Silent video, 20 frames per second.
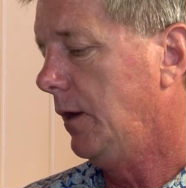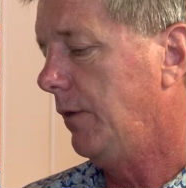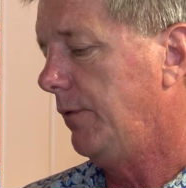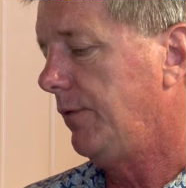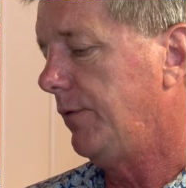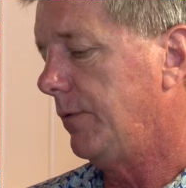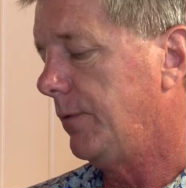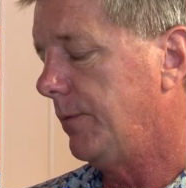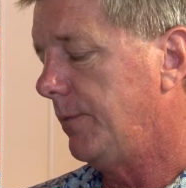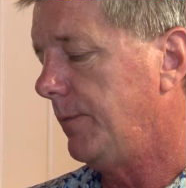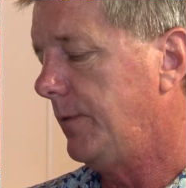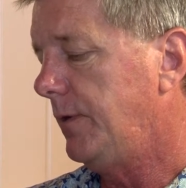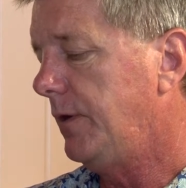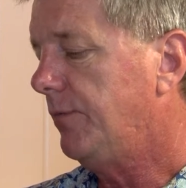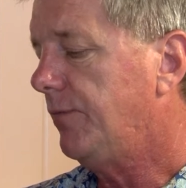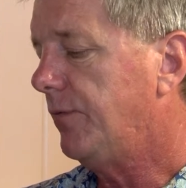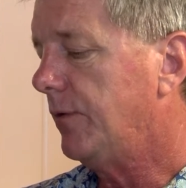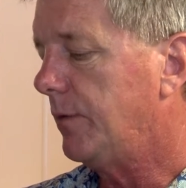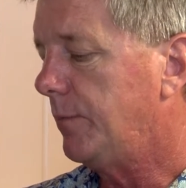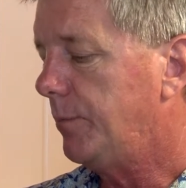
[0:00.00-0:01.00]
So
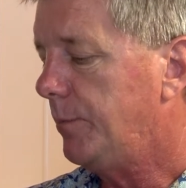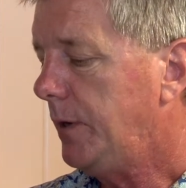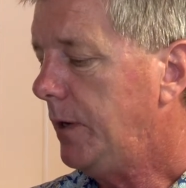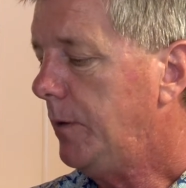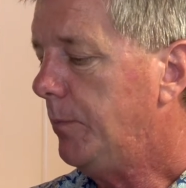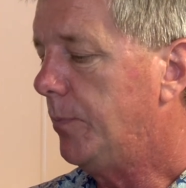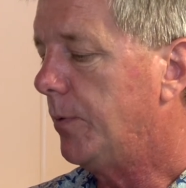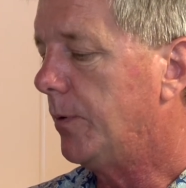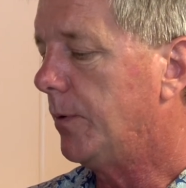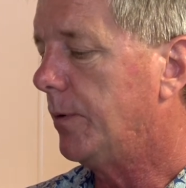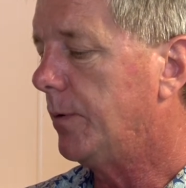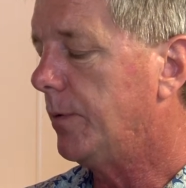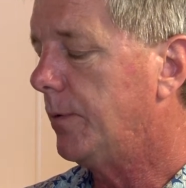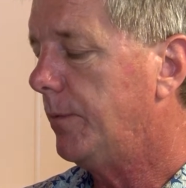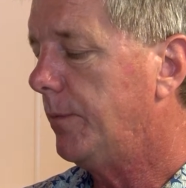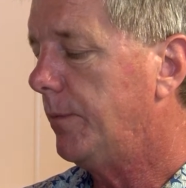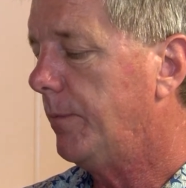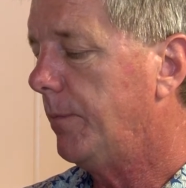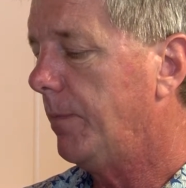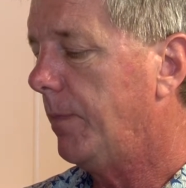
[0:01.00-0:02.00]
different
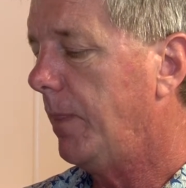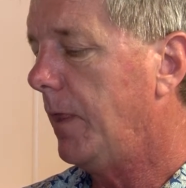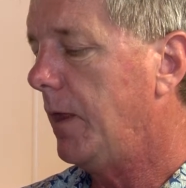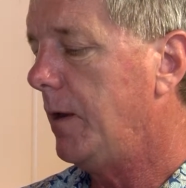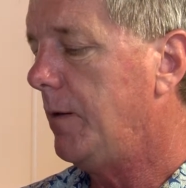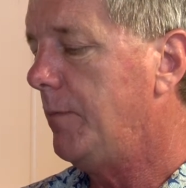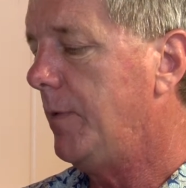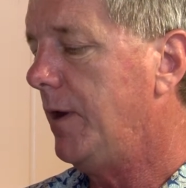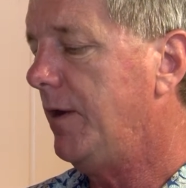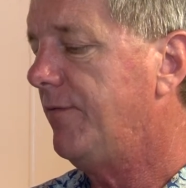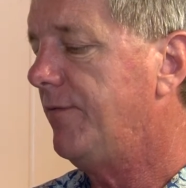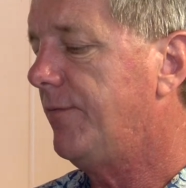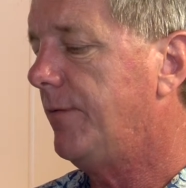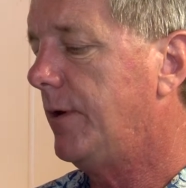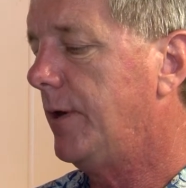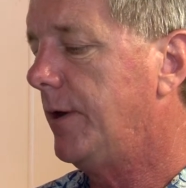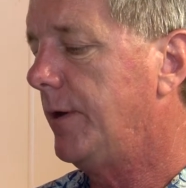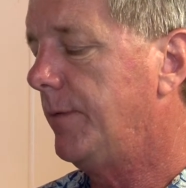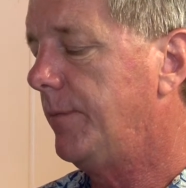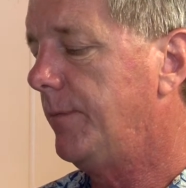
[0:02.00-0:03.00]
people may
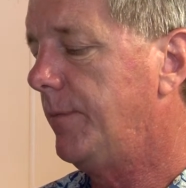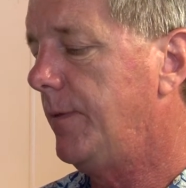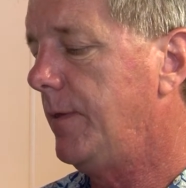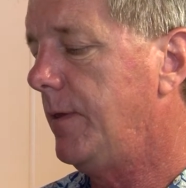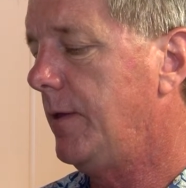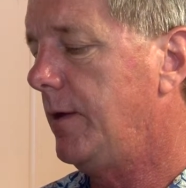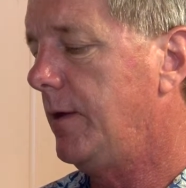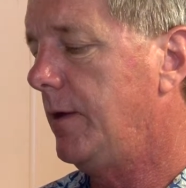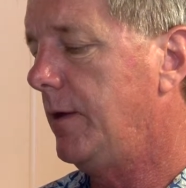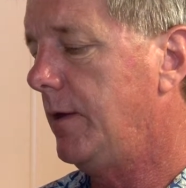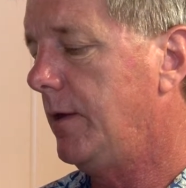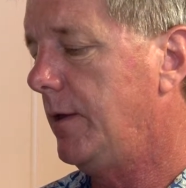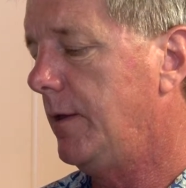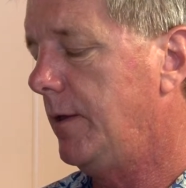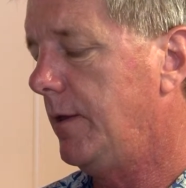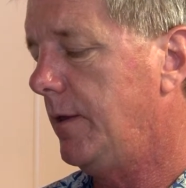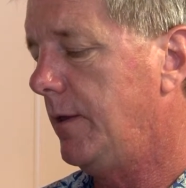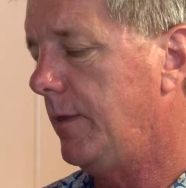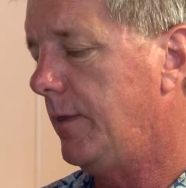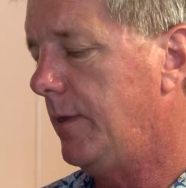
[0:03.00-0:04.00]
find
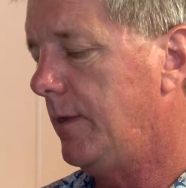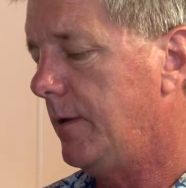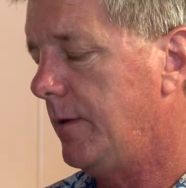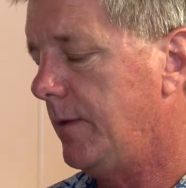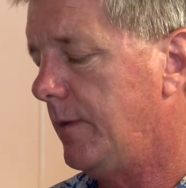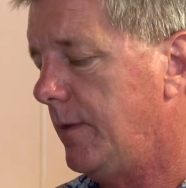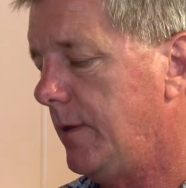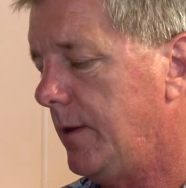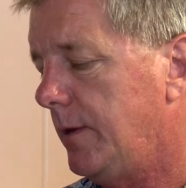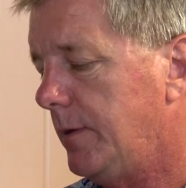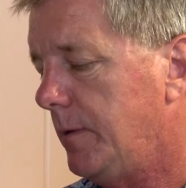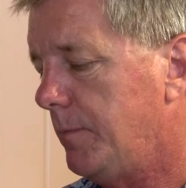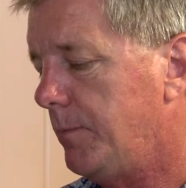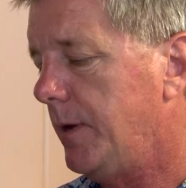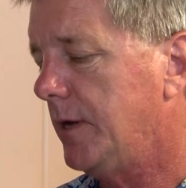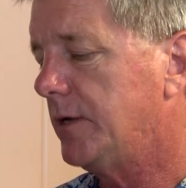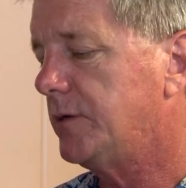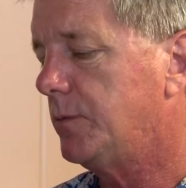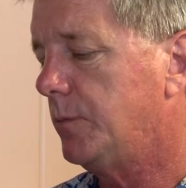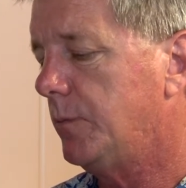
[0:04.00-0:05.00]
that the
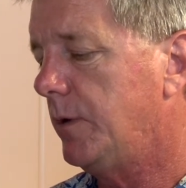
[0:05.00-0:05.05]
best